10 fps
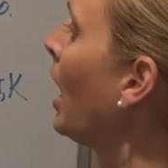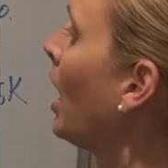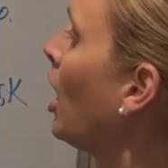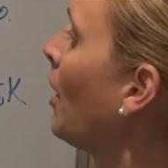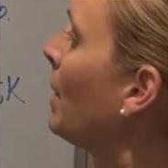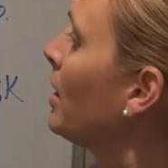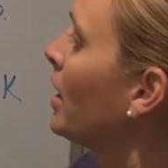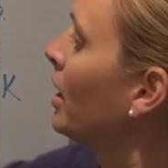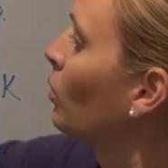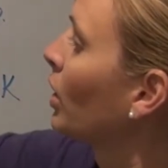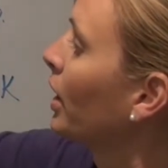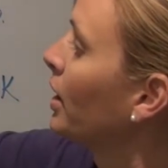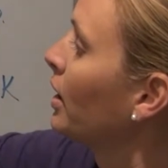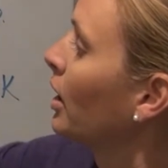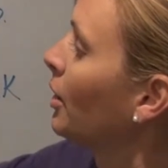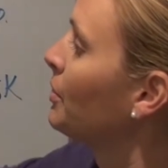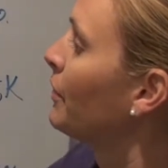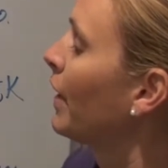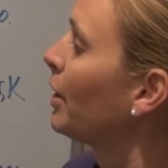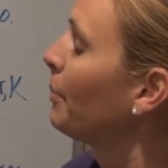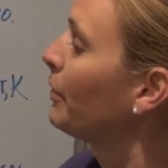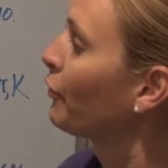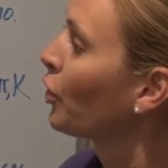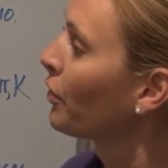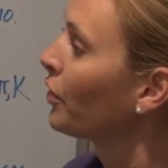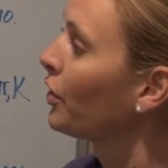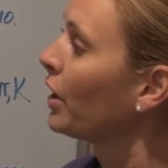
And then we're going to develop further